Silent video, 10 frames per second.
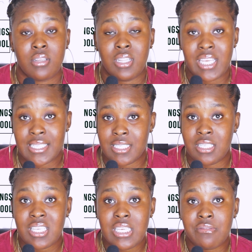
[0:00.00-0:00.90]
late in
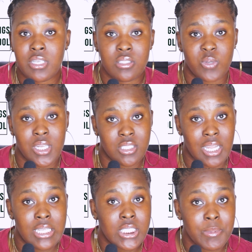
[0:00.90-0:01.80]
the evenings when it's
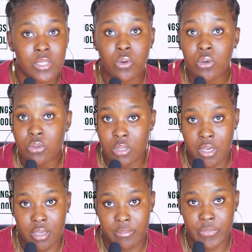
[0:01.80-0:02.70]
a little bit
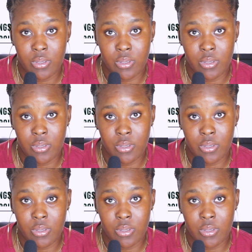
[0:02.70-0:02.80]
cooler.